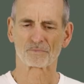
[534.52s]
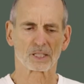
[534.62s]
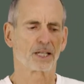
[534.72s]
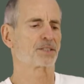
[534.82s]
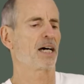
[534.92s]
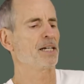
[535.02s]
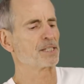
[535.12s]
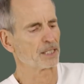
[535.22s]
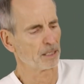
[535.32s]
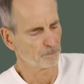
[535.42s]
when you're
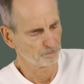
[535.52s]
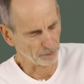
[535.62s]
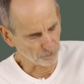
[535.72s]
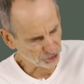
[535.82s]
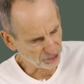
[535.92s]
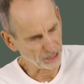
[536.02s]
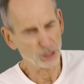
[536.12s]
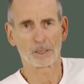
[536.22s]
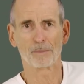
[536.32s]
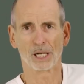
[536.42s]
standing and walking,
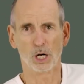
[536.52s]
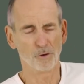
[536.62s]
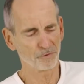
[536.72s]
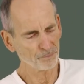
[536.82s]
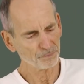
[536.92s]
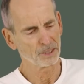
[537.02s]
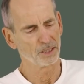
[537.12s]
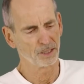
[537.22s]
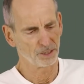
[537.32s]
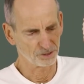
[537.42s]
the extensor
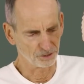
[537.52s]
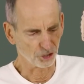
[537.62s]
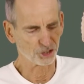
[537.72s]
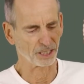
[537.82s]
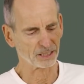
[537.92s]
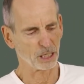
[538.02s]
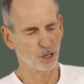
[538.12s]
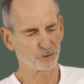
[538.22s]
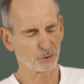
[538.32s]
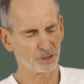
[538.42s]
muscles are
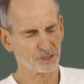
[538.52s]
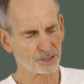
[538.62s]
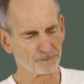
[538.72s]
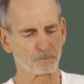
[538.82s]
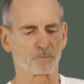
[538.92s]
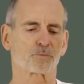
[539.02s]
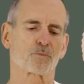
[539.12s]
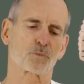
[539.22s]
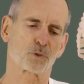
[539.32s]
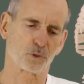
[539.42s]
shortened, and likewise,
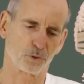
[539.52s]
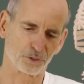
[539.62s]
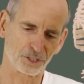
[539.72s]
the flexor